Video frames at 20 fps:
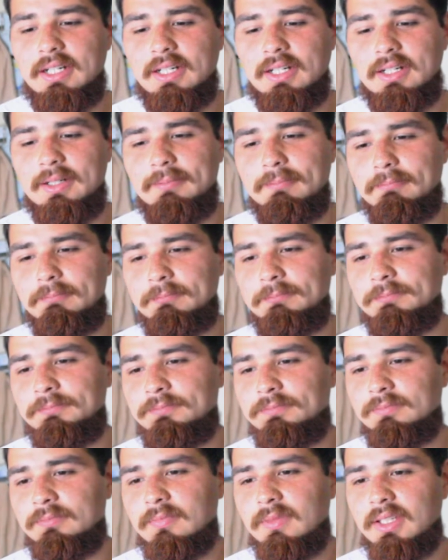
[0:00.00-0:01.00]
Um,
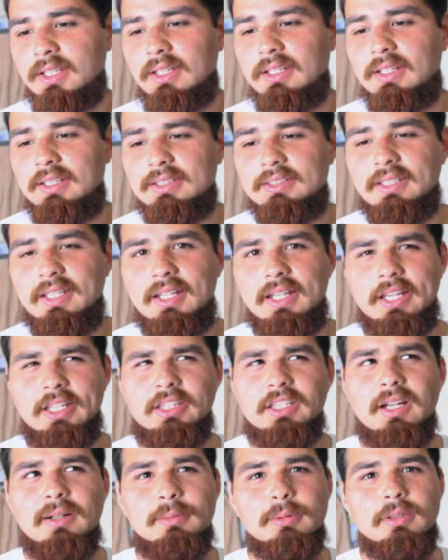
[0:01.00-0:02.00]
let's say
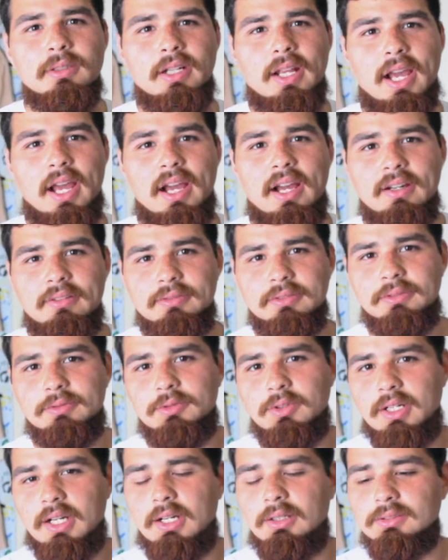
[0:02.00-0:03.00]
like double and a half
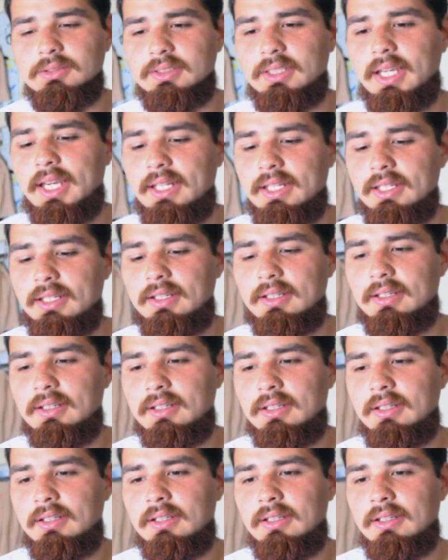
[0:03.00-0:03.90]
of what I was getting